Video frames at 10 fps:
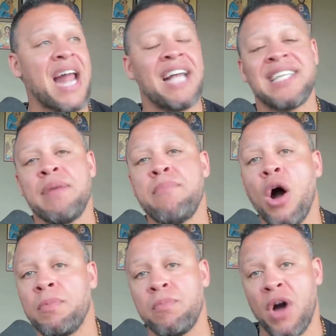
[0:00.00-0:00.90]
I say
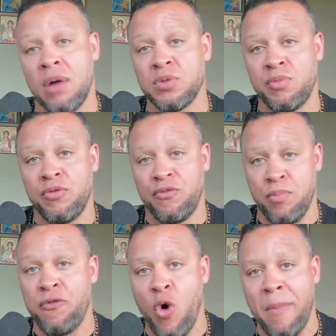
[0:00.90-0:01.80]
monk becomes
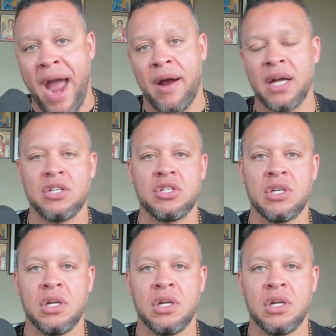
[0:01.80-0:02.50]
before marriage,